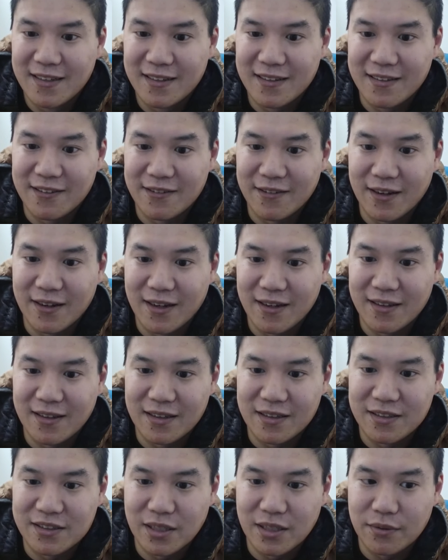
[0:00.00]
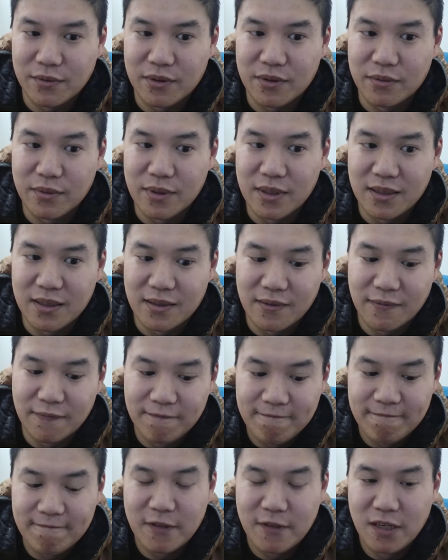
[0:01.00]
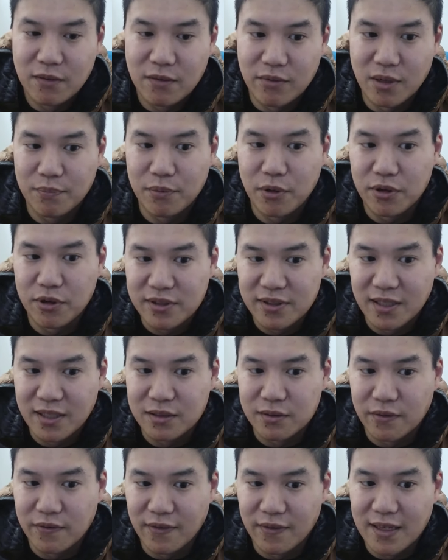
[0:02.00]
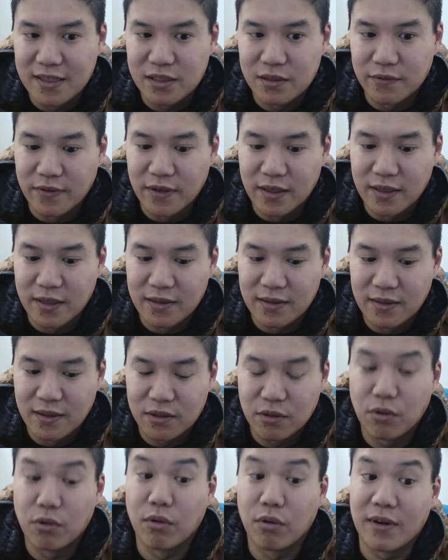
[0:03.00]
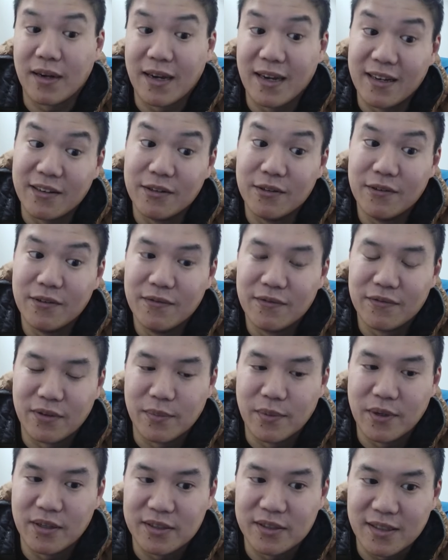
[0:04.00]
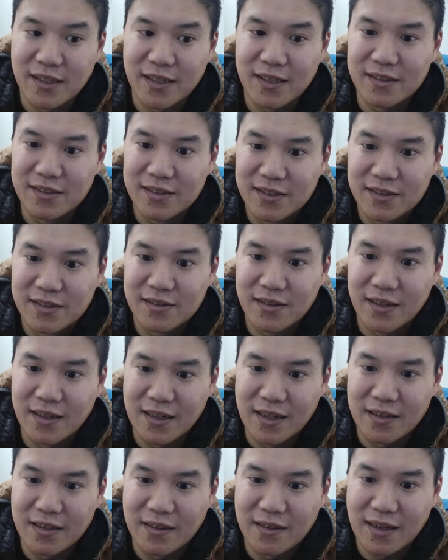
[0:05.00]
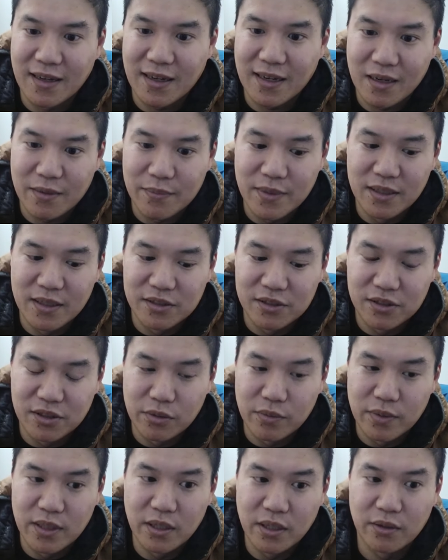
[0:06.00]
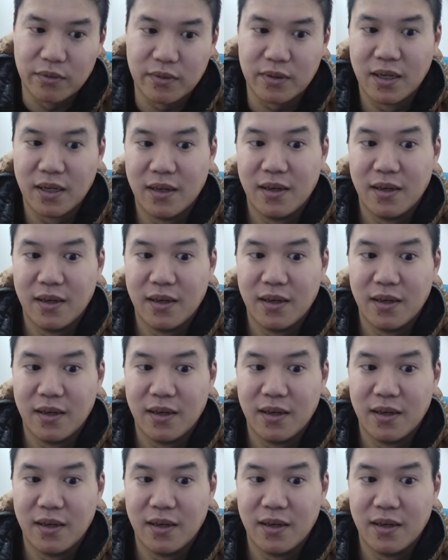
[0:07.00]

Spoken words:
I think in general we approach things with less of a core angle from all sides, and I think that kind of means too we don't